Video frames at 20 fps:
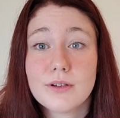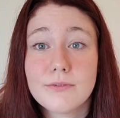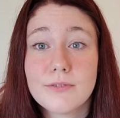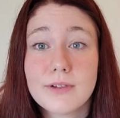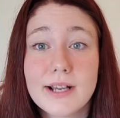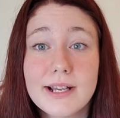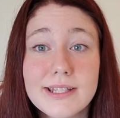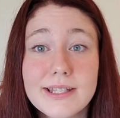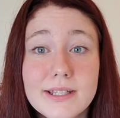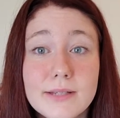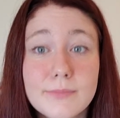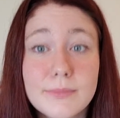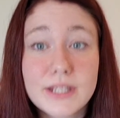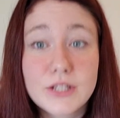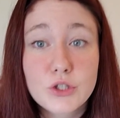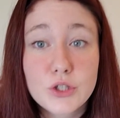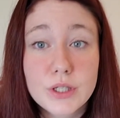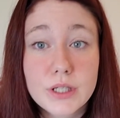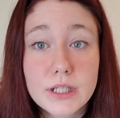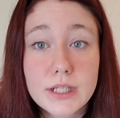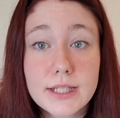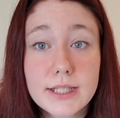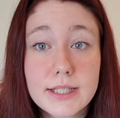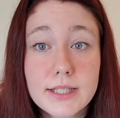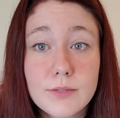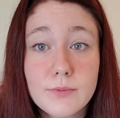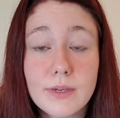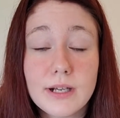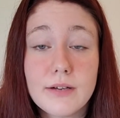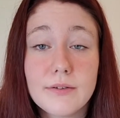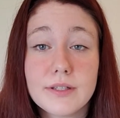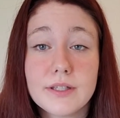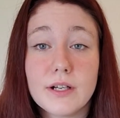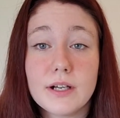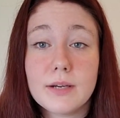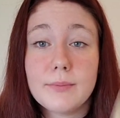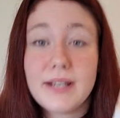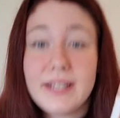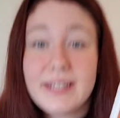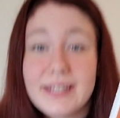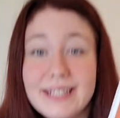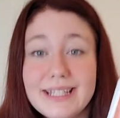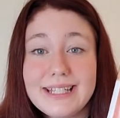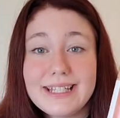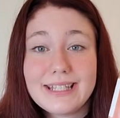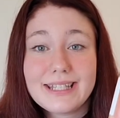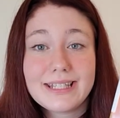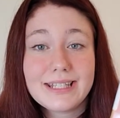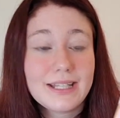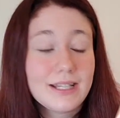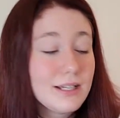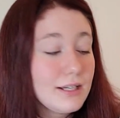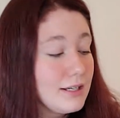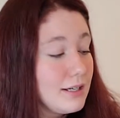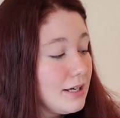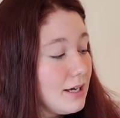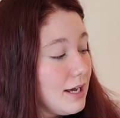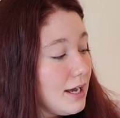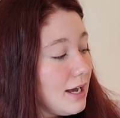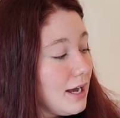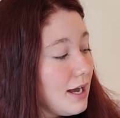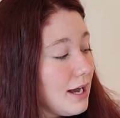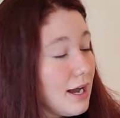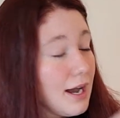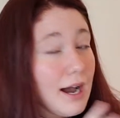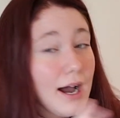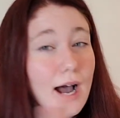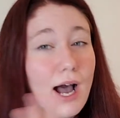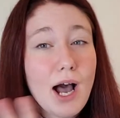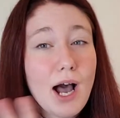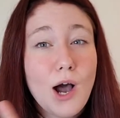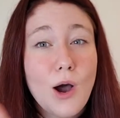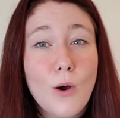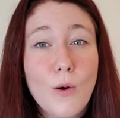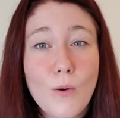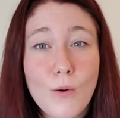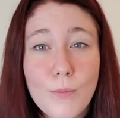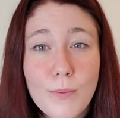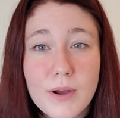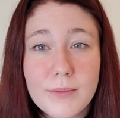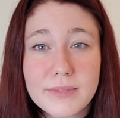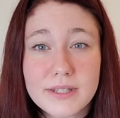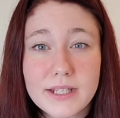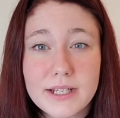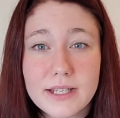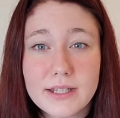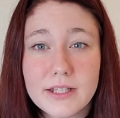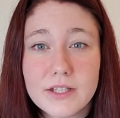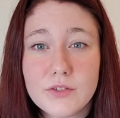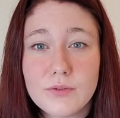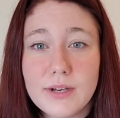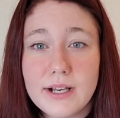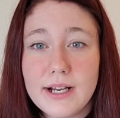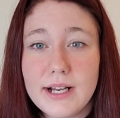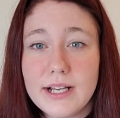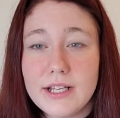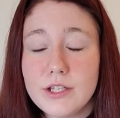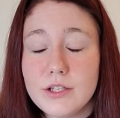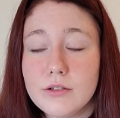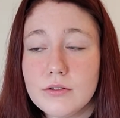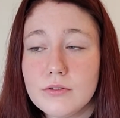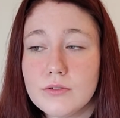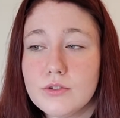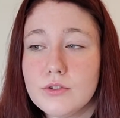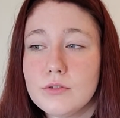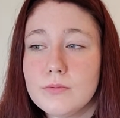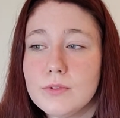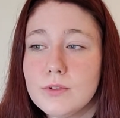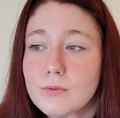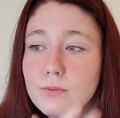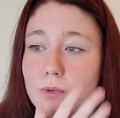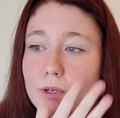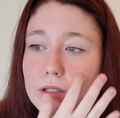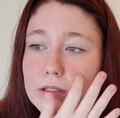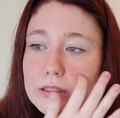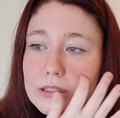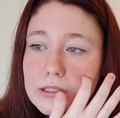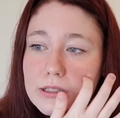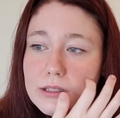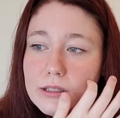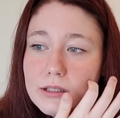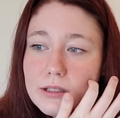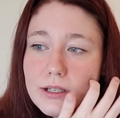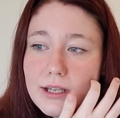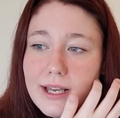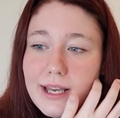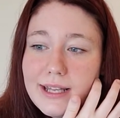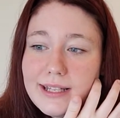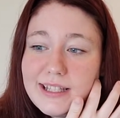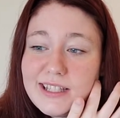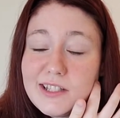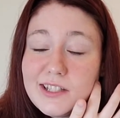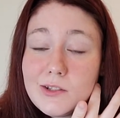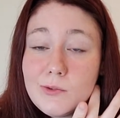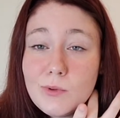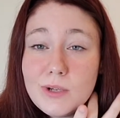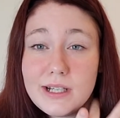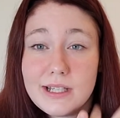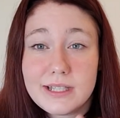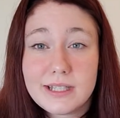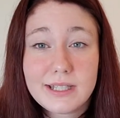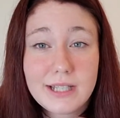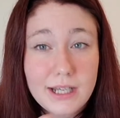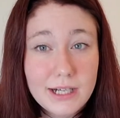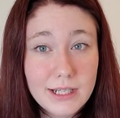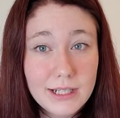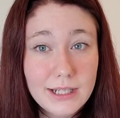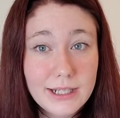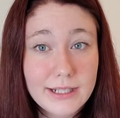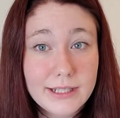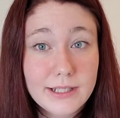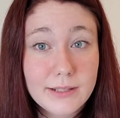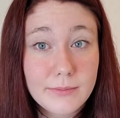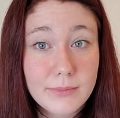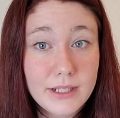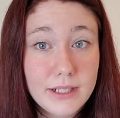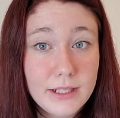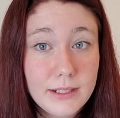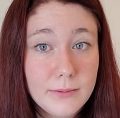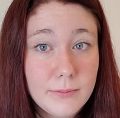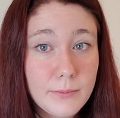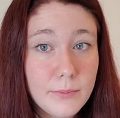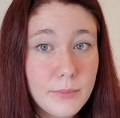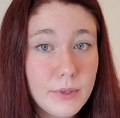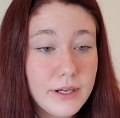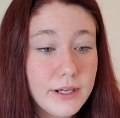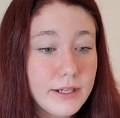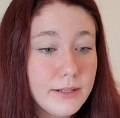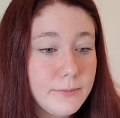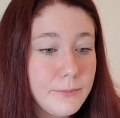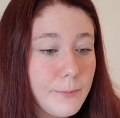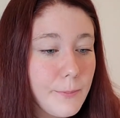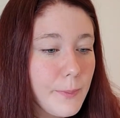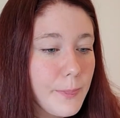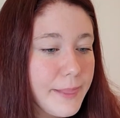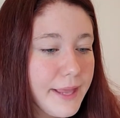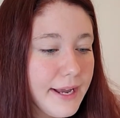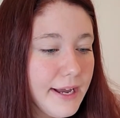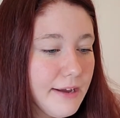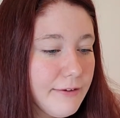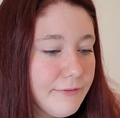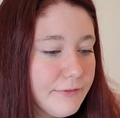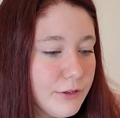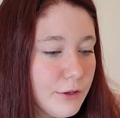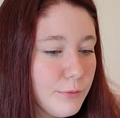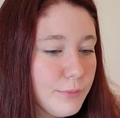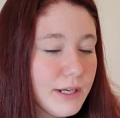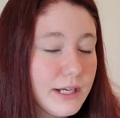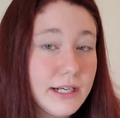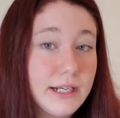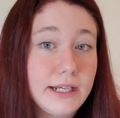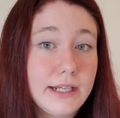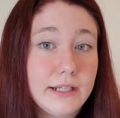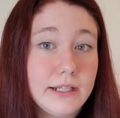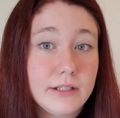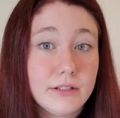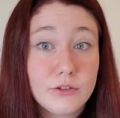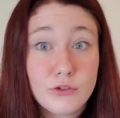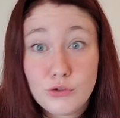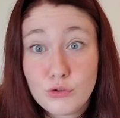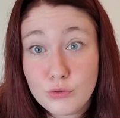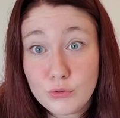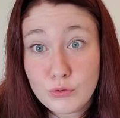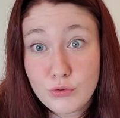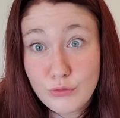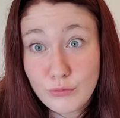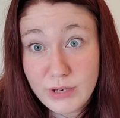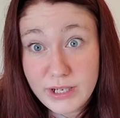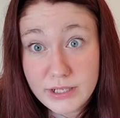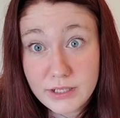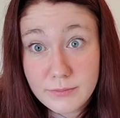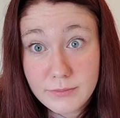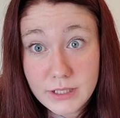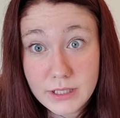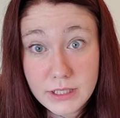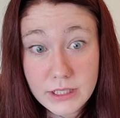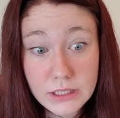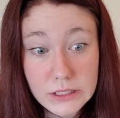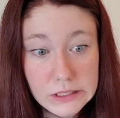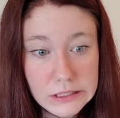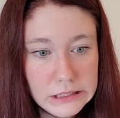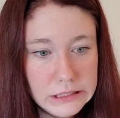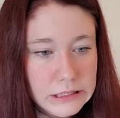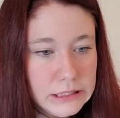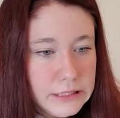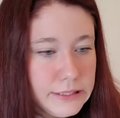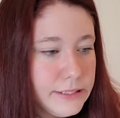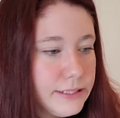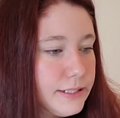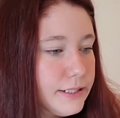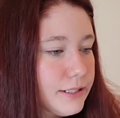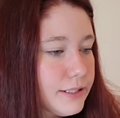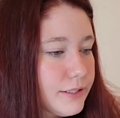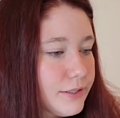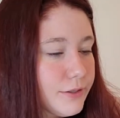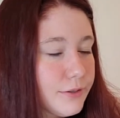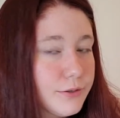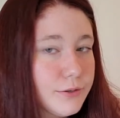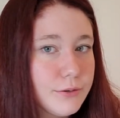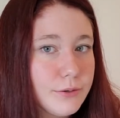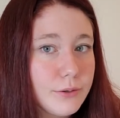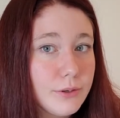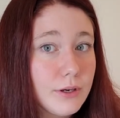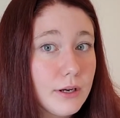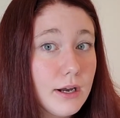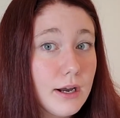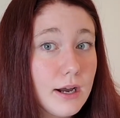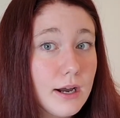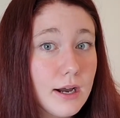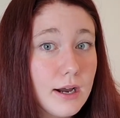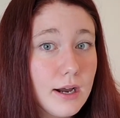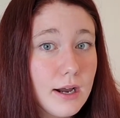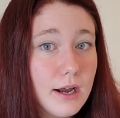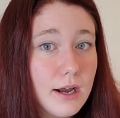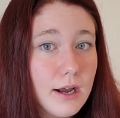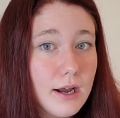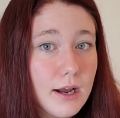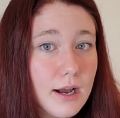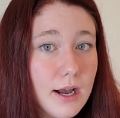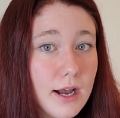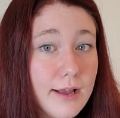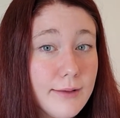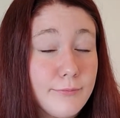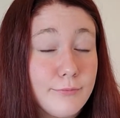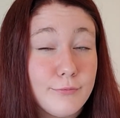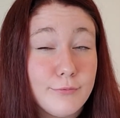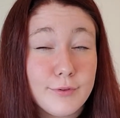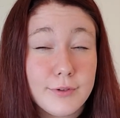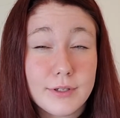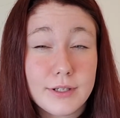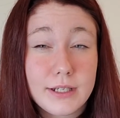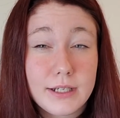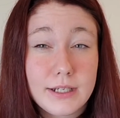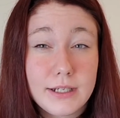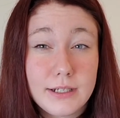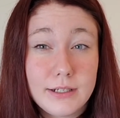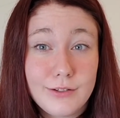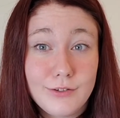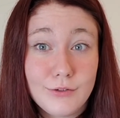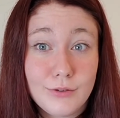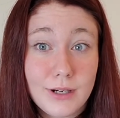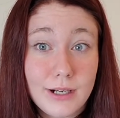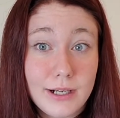So I forgot to mention this while I was talking about this. I hope I'm saying this right. I YouTubed the word, and this is what it sounded like to me, but I have nobody to correct me here, so I'm really